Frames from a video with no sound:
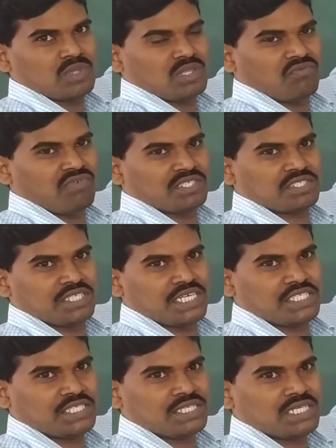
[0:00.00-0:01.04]
The first
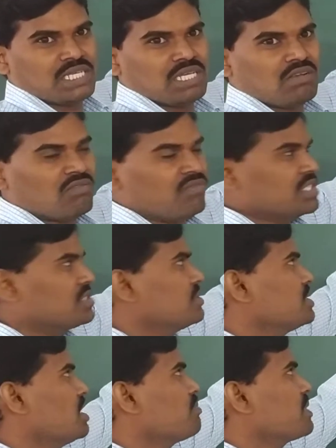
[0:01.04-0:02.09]
unit, first
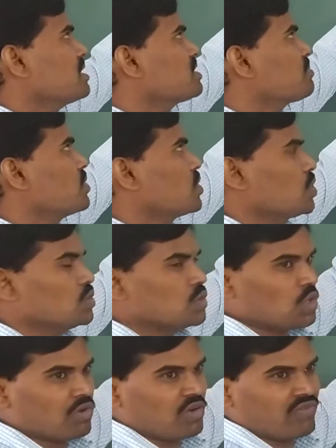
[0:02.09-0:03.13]
chapters,
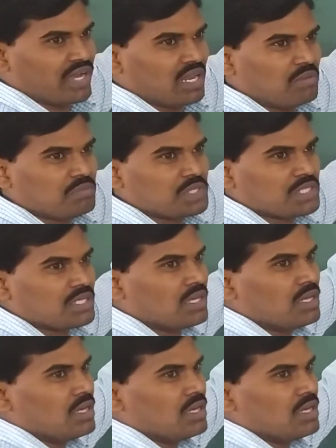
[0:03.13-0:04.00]
Protozoa phylums.